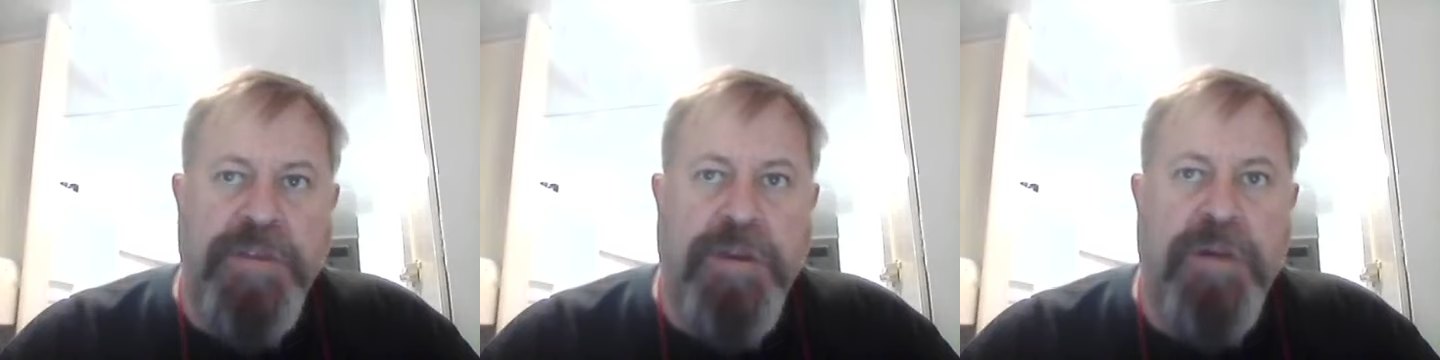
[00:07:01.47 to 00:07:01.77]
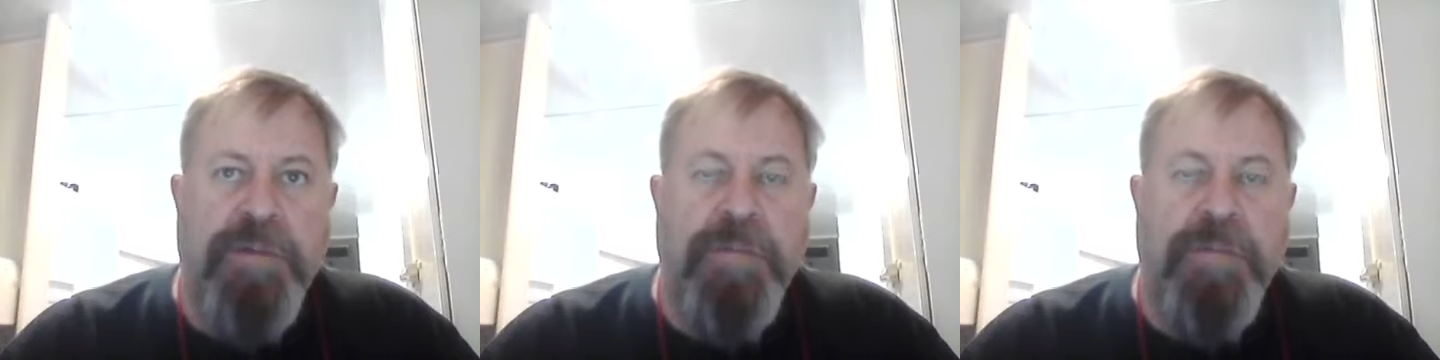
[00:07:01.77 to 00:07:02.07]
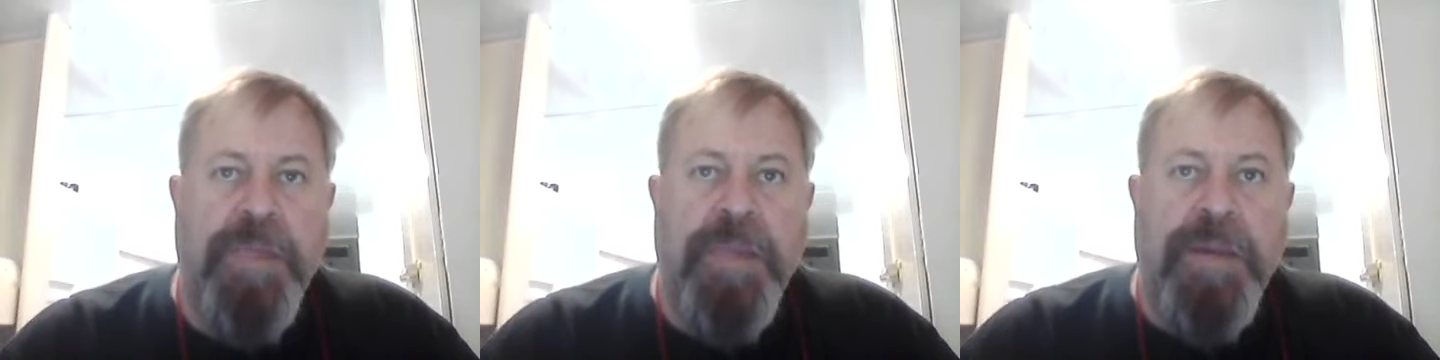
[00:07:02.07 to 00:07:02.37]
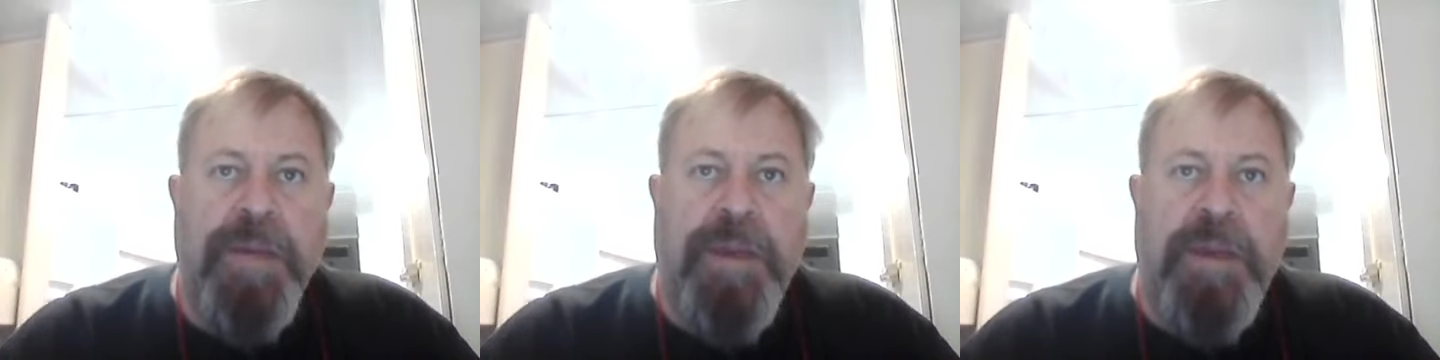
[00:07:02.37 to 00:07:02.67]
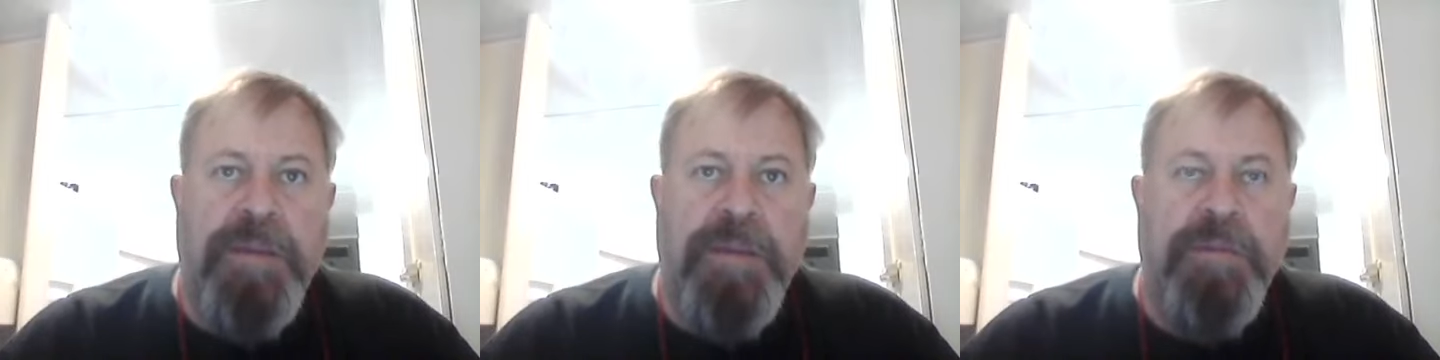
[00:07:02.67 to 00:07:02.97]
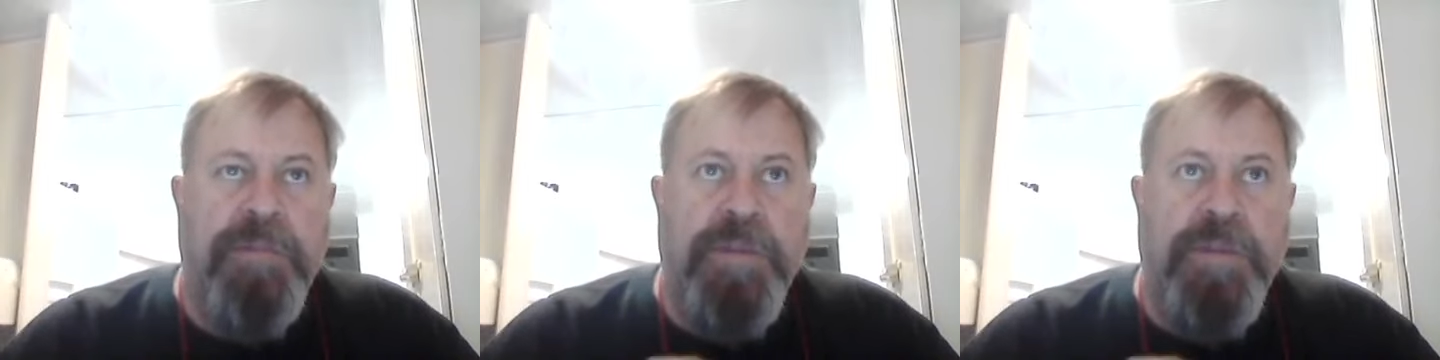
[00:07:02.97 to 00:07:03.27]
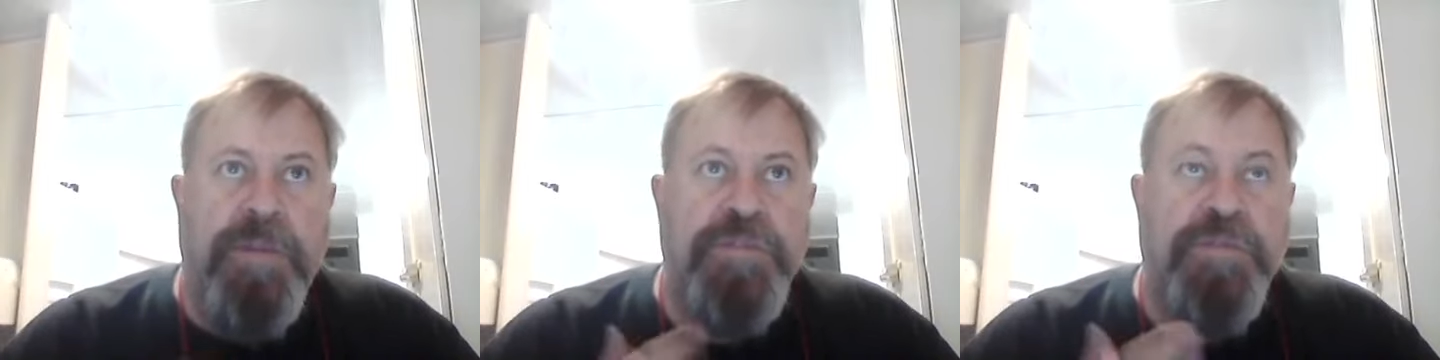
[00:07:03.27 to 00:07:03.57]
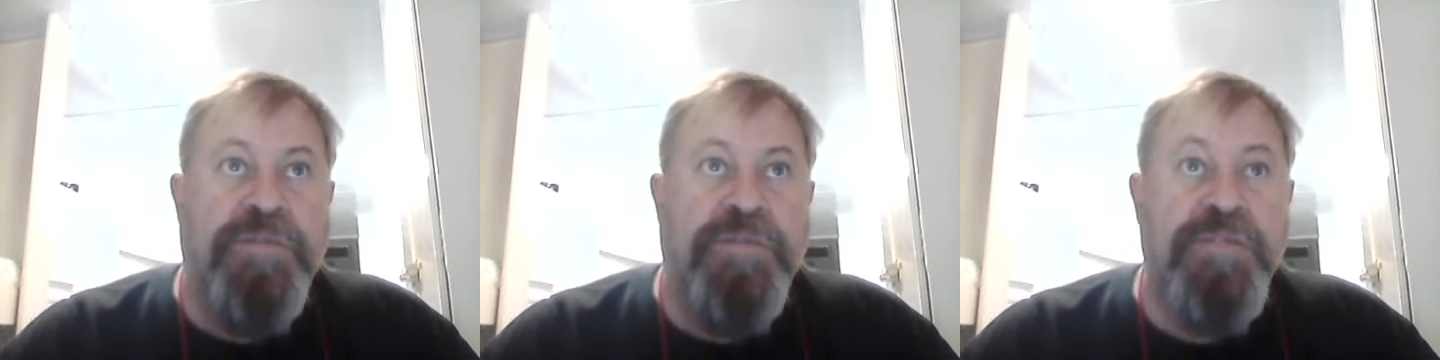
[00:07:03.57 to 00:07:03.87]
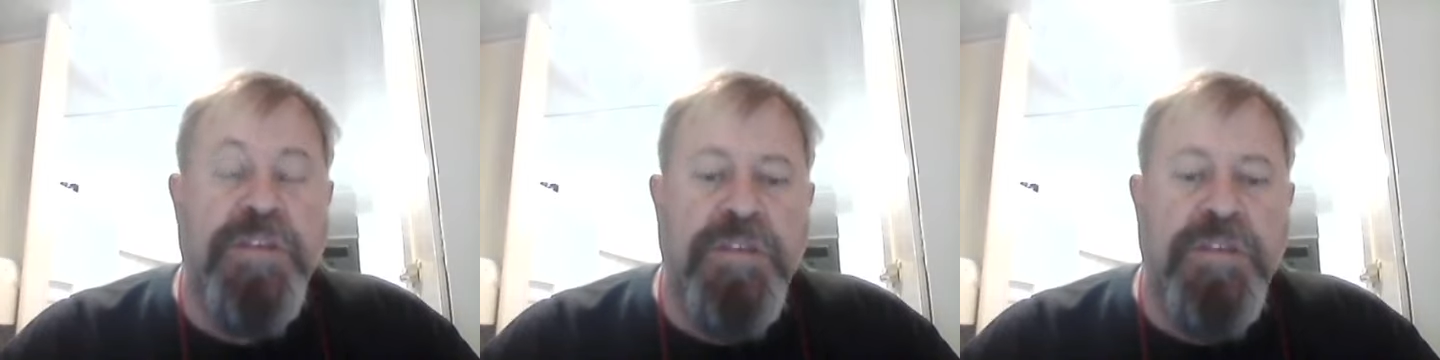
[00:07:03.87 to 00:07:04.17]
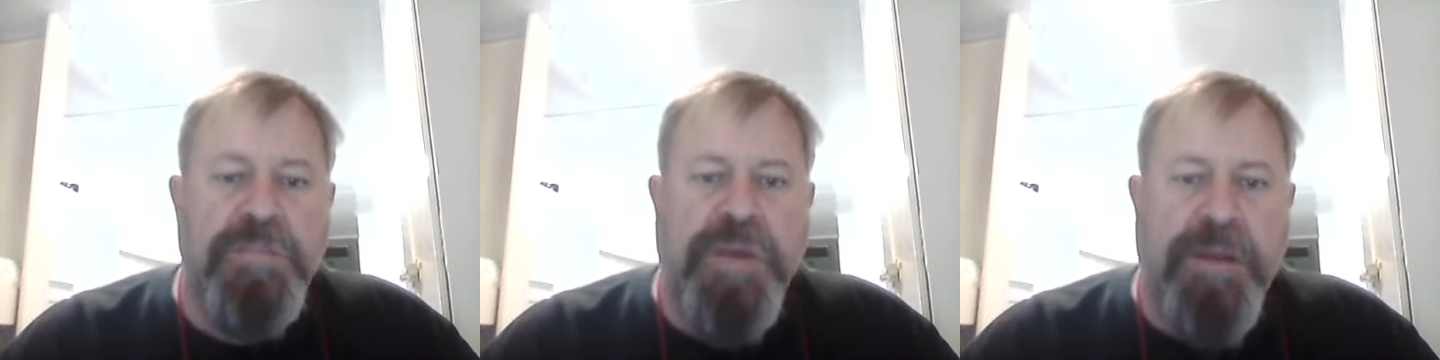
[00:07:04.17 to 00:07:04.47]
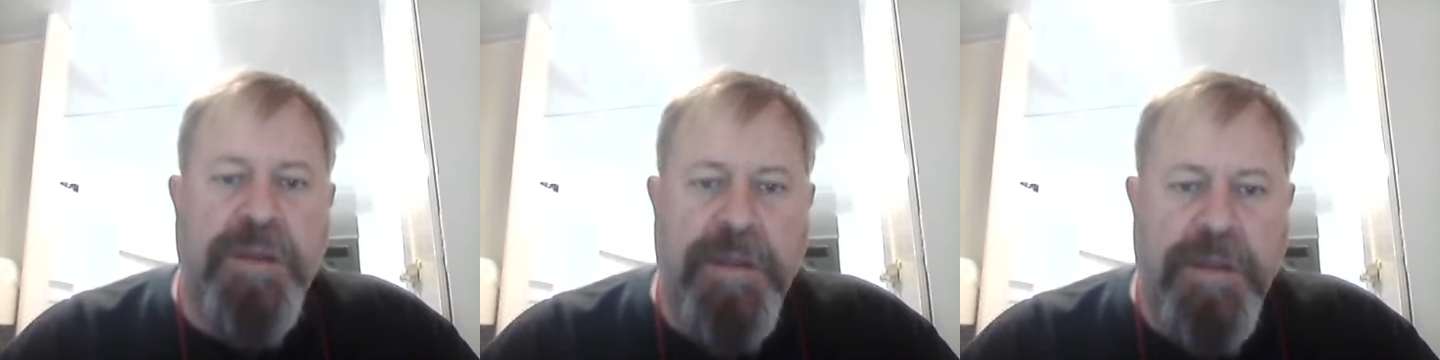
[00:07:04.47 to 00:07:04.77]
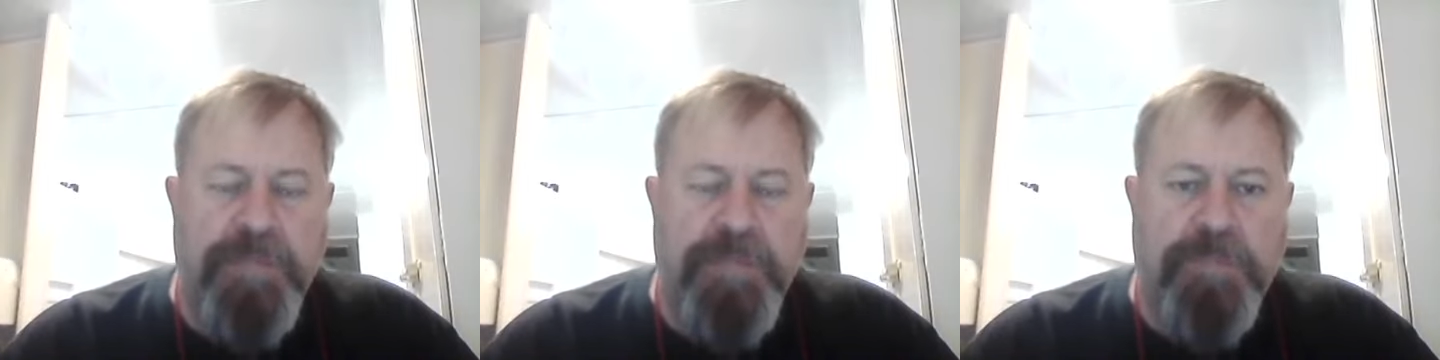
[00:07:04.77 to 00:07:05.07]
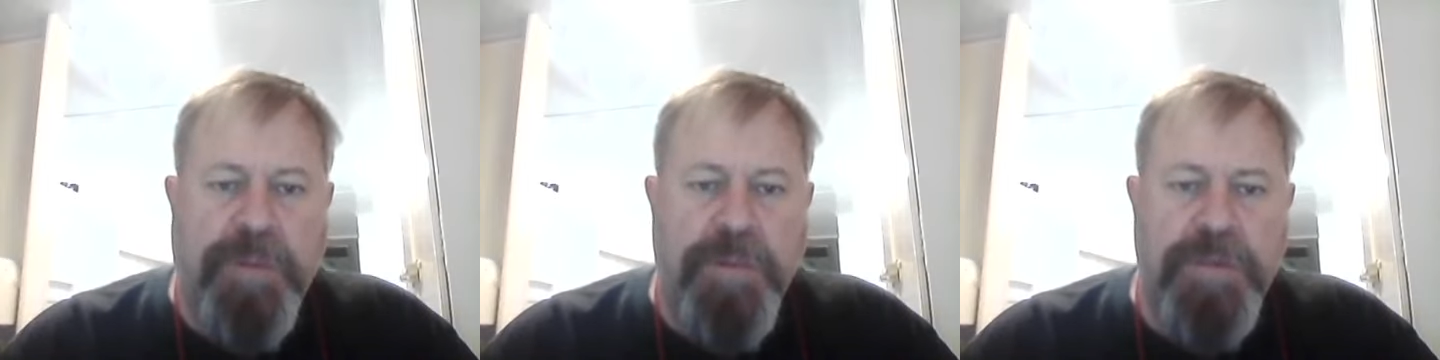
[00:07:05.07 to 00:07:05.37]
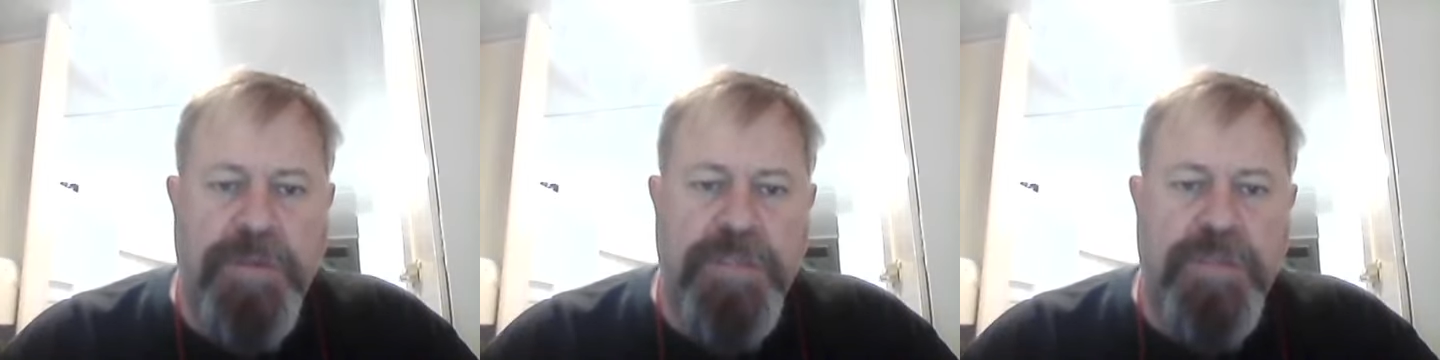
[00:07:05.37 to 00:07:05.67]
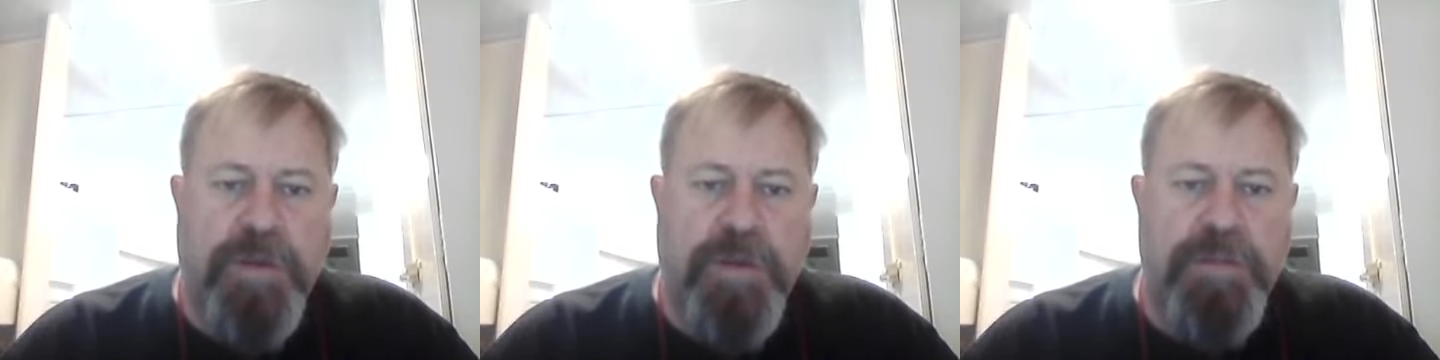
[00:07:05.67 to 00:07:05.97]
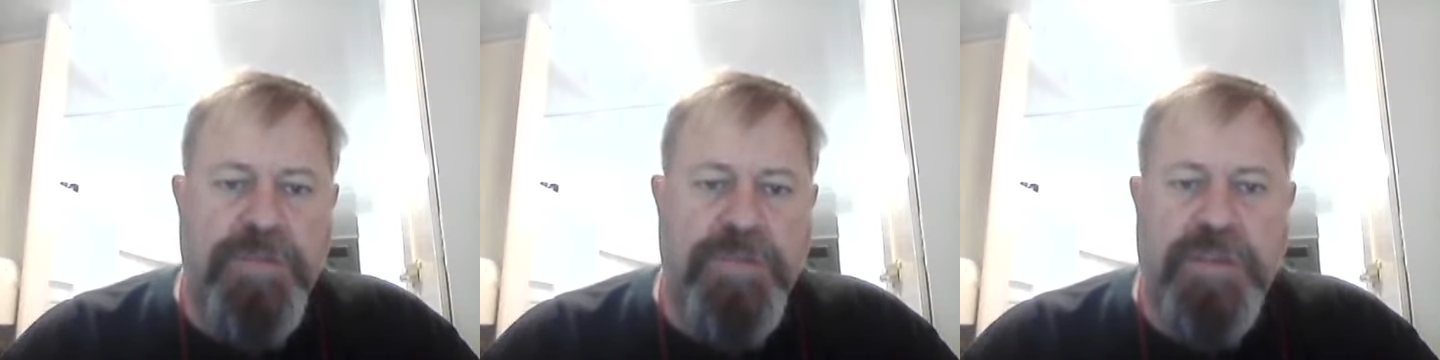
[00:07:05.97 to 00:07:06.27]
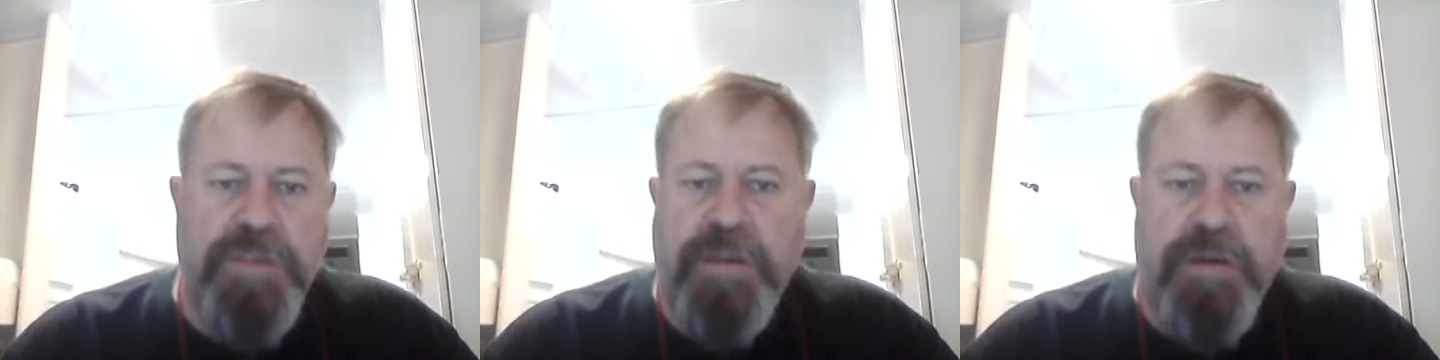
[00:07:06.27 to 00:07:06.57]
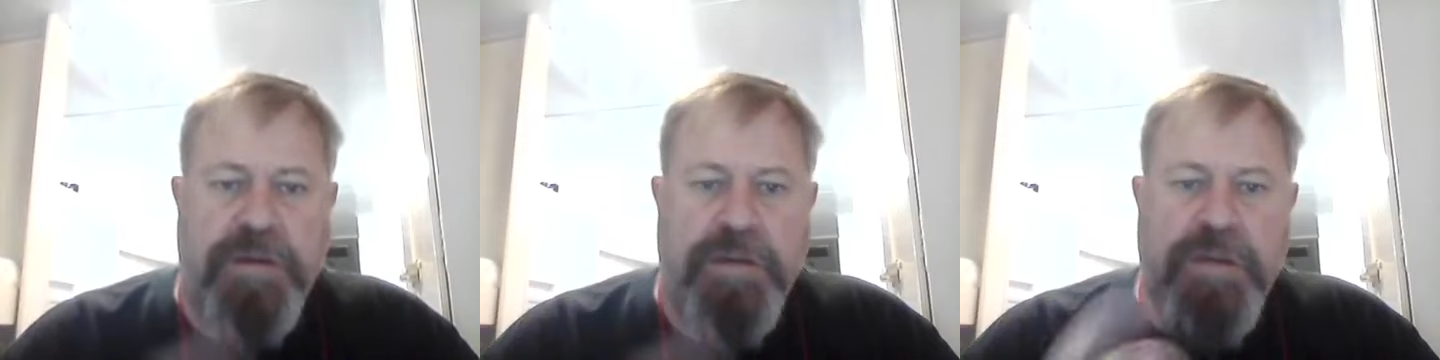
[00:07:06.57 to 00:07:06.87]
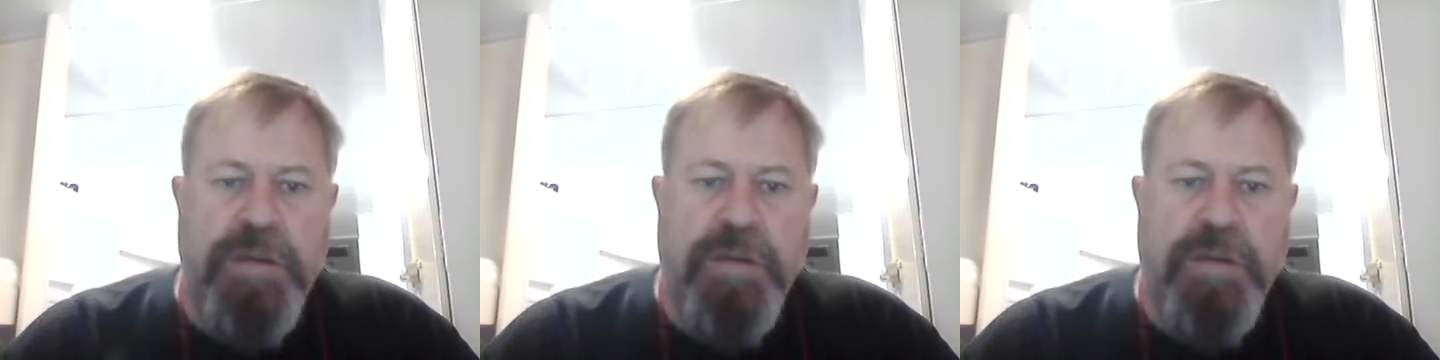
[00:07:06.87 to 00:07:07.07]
ago. And if you see these big granite boulders and domes sticking out,